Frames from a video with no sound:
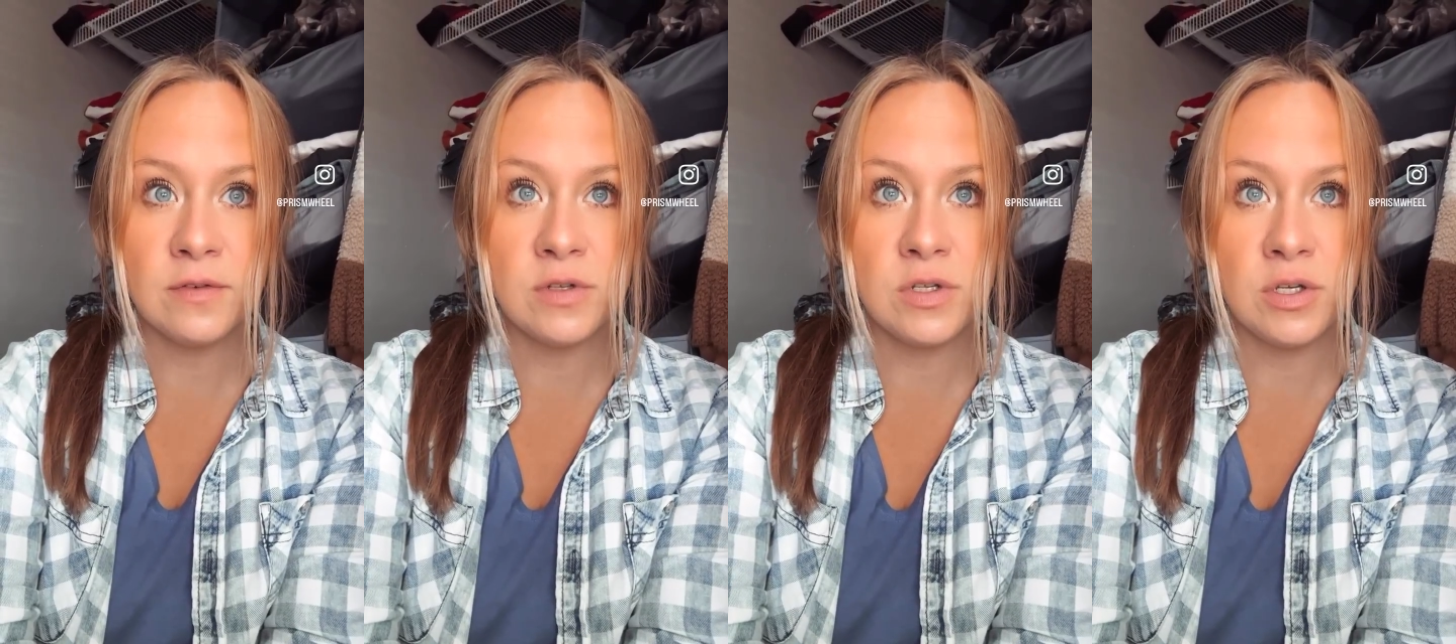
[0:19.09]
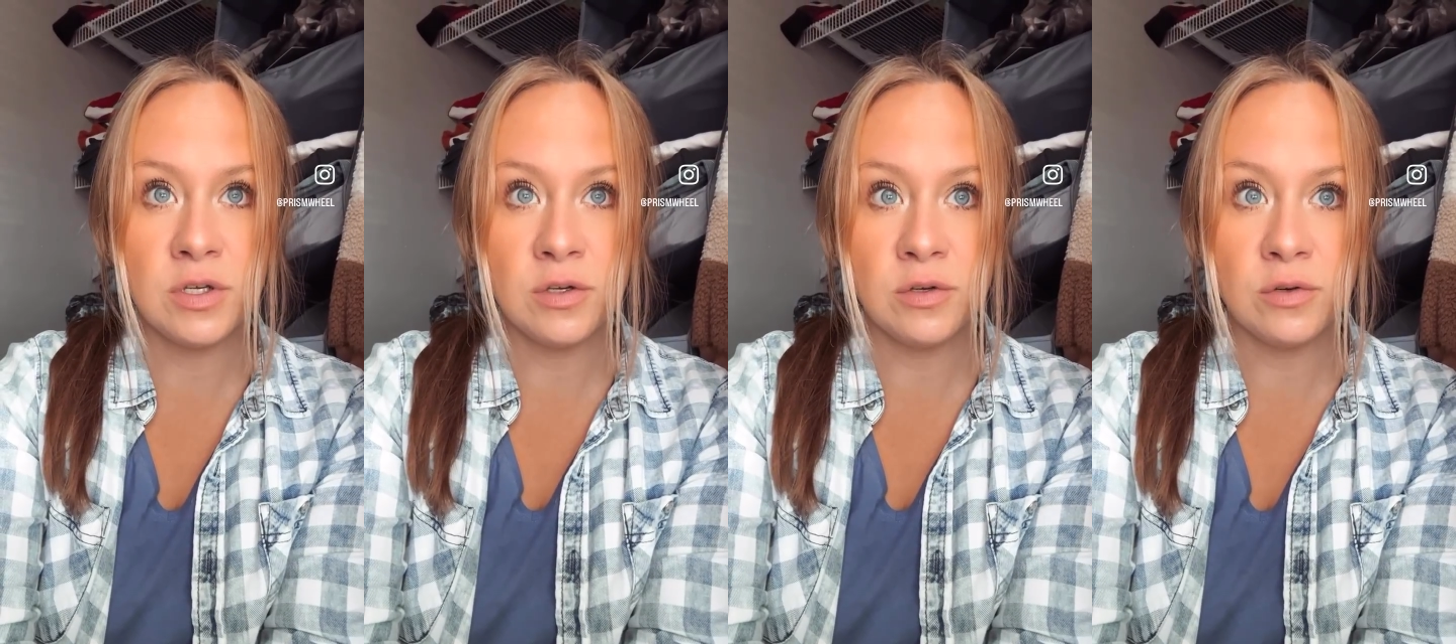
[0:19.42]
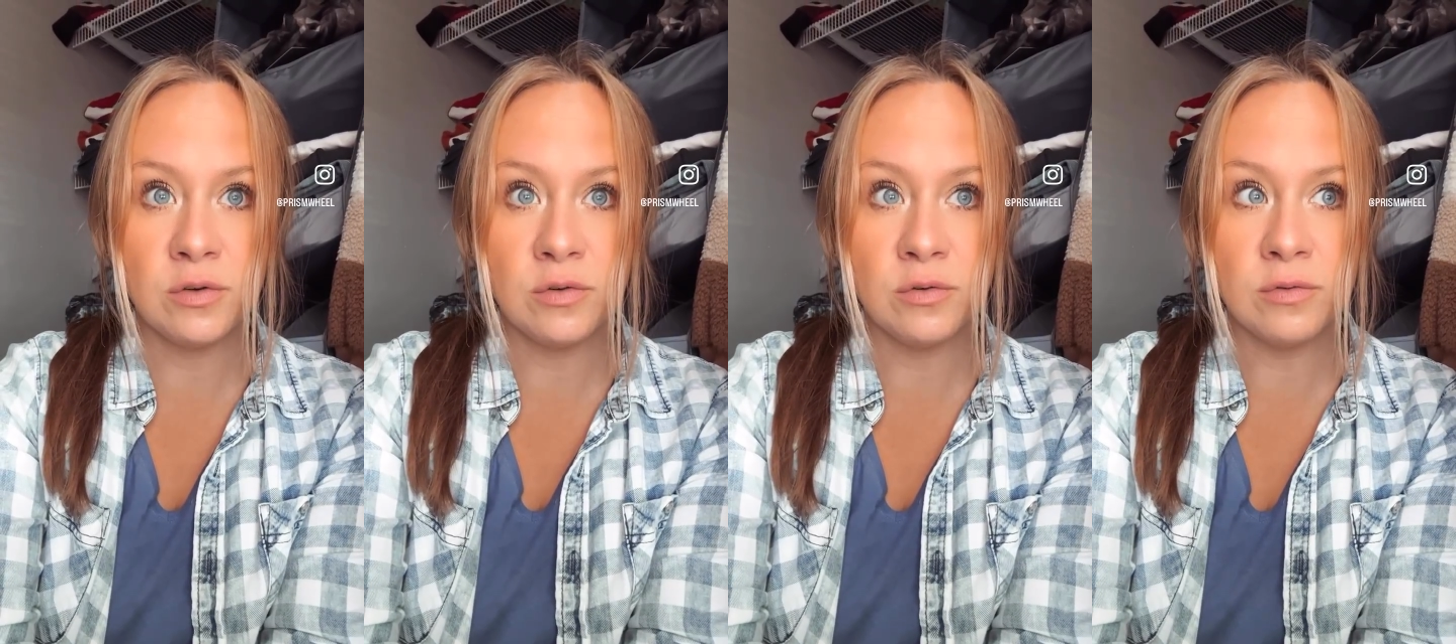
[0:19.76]

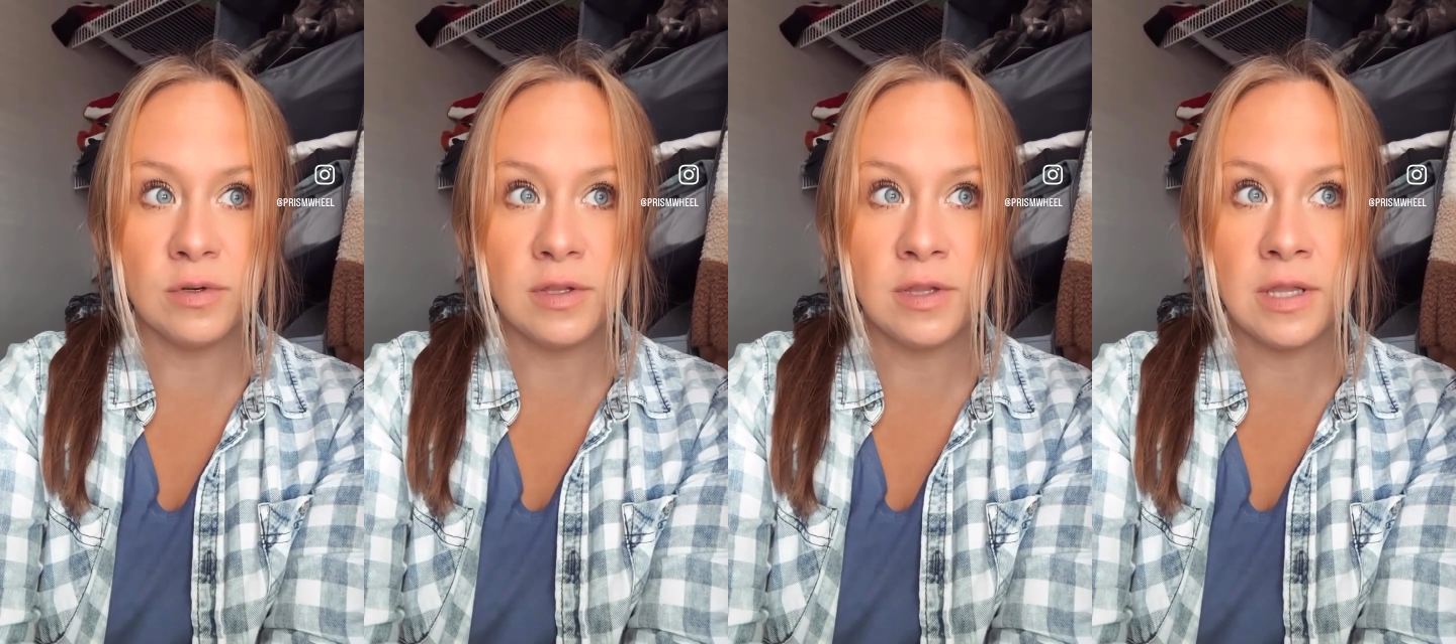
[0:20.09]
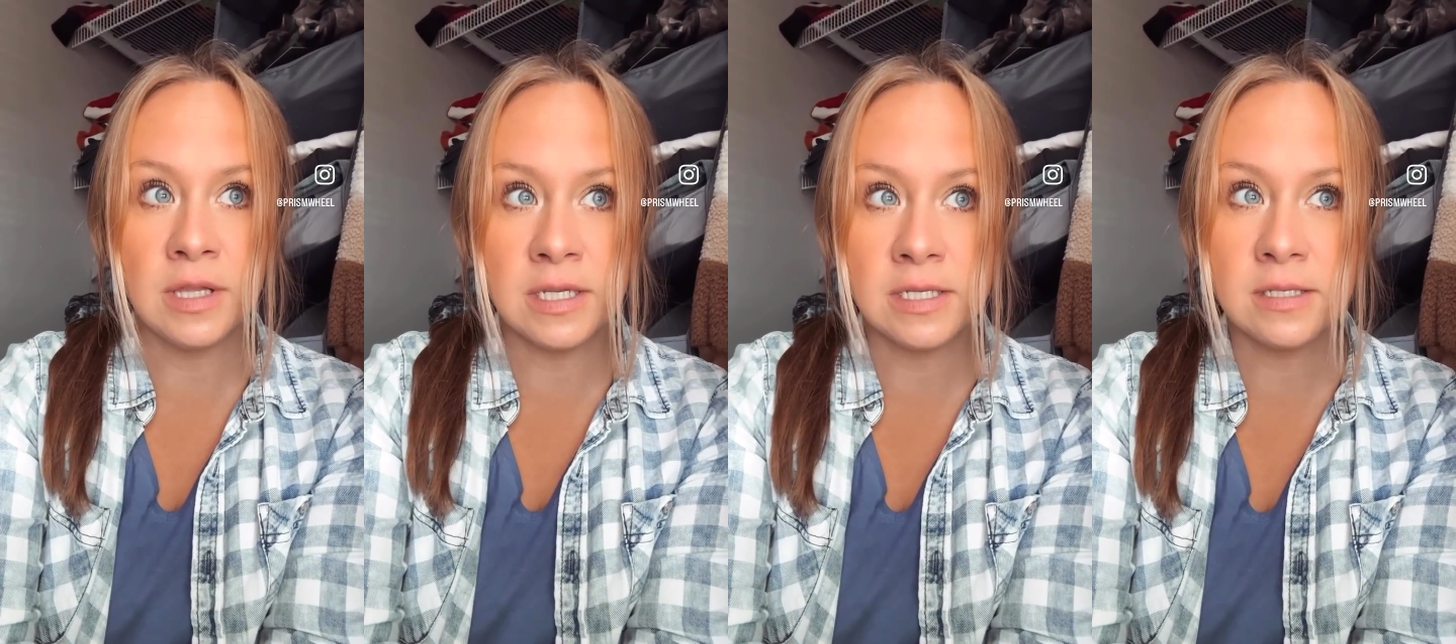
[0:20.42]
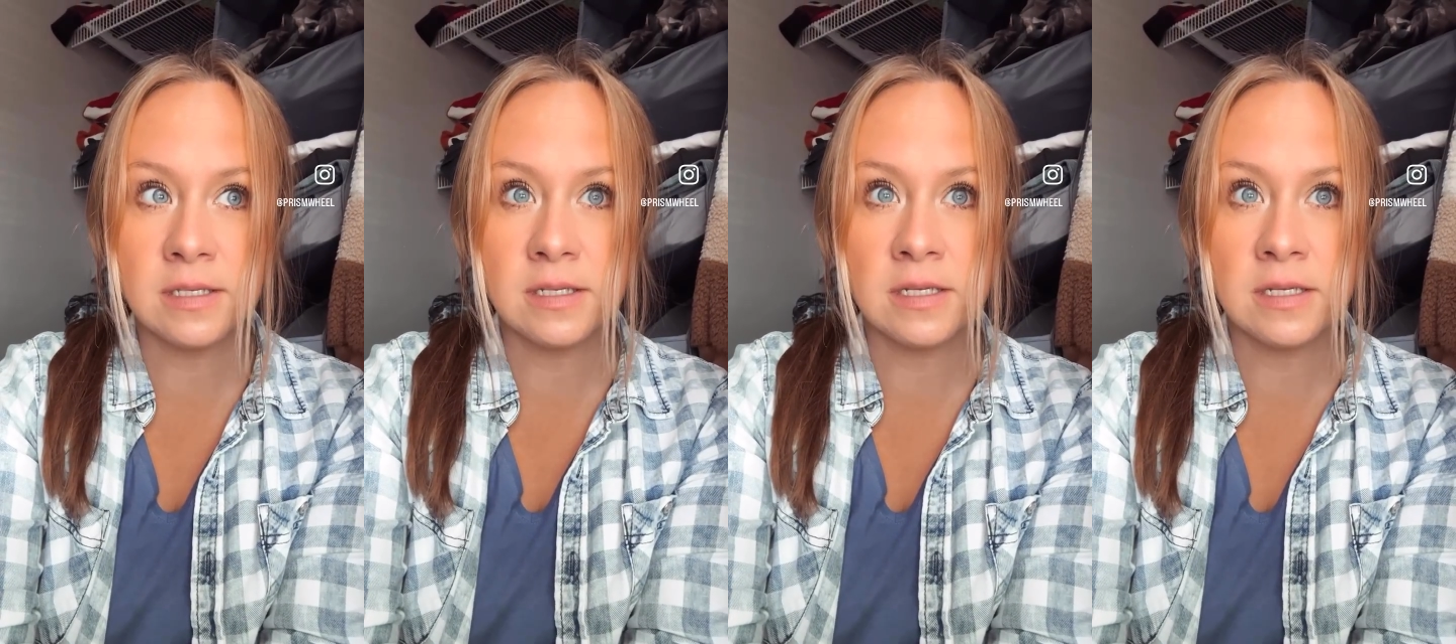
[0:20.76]
to this